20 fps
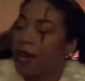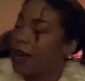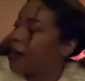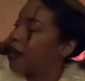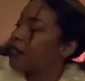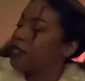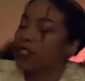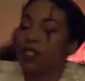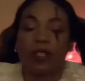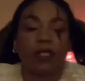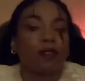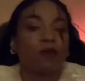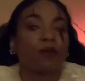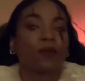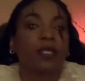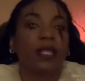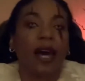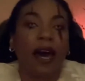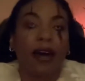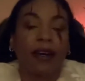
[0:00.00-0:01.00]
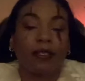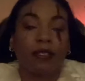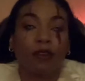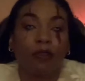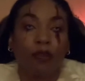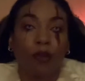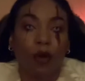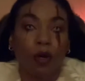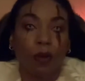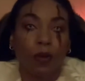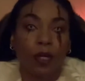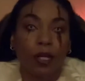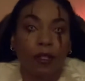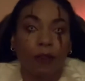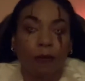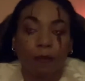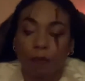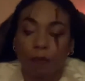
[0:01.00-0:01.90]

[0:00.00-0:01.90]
and just relax forward.